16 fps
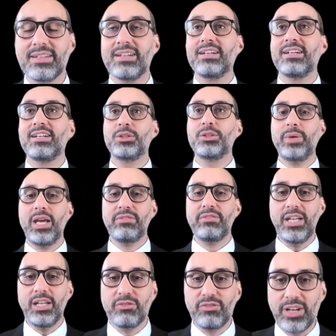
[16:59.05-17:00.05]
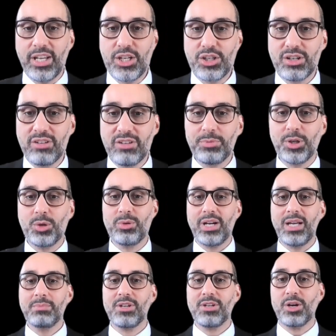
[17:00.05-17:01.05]
Do we have an inflation of
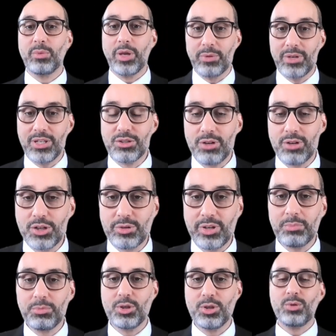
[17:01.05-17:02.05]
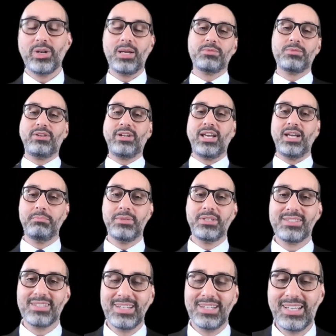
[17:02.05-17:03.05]
programs? Are we restructuring programs on
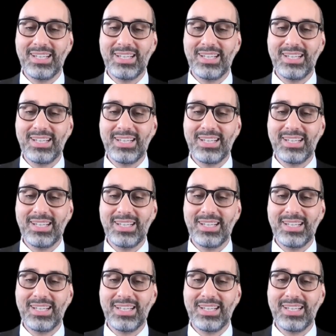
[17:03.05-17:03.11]
campus?